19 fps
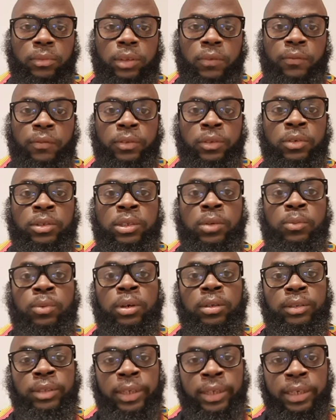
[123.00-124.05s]
And for those that
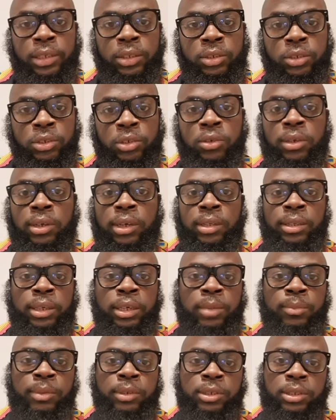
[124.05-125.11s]
weren't there, just look at the
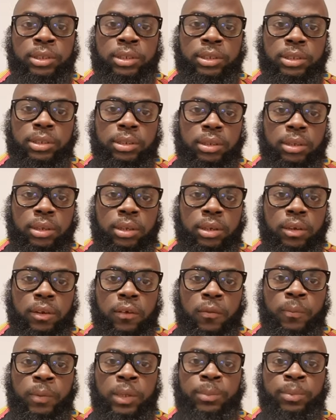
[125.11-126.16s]
images
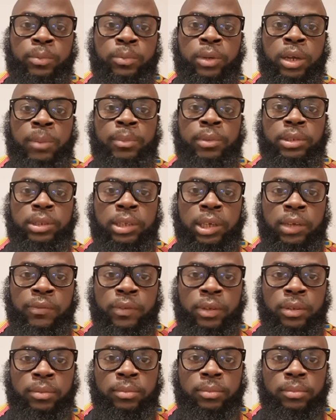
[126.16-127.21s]
of people coming
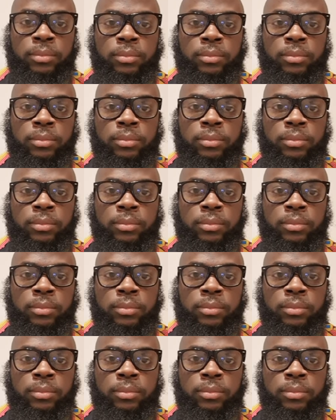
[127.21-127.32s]
together